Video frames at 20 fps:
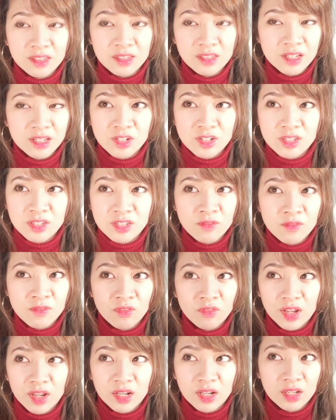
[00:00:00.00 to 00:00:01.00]
That's just
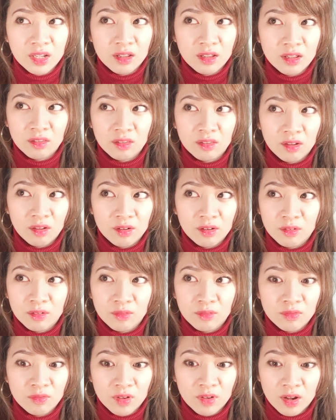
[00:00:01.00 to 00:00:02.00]
inviting a lot
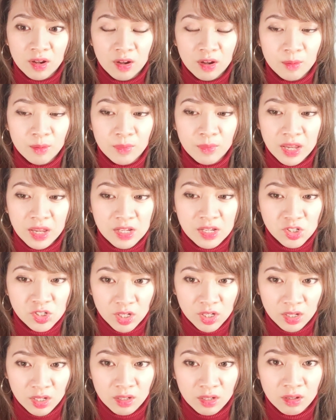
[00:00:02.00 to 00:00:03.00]
of
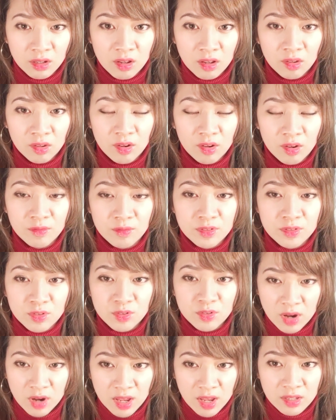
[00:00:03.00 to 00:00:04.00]
aging, a lot of
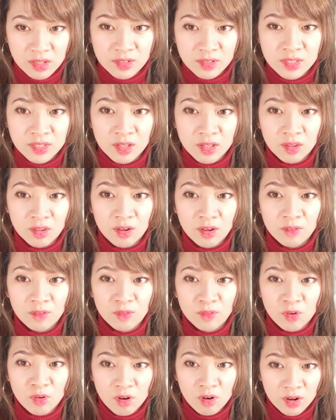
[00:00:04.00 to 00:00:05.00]
stress, a lot of
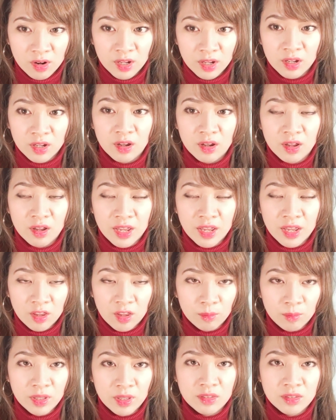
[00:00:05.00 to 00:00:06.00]
chronic
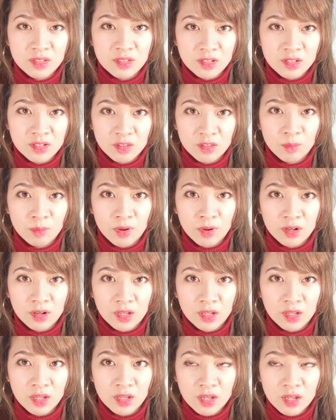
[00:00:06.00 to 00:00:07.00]
ailments into the
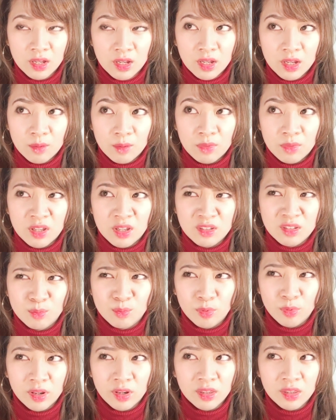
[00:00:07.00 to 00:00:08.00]
body, because
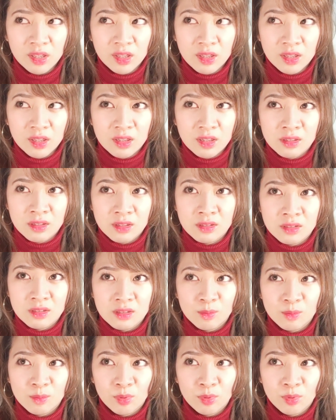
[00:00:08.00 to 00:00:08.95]
breathing is